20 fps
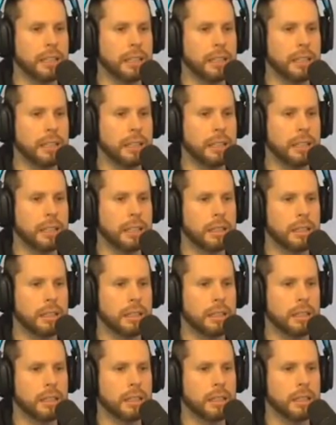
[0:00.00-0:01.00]

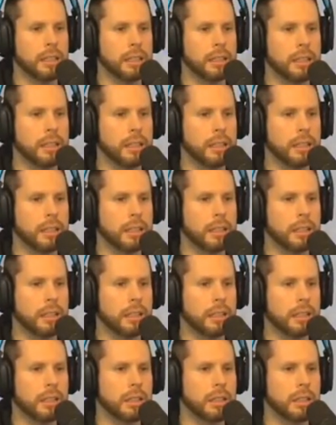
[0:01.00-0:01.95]
[no speech]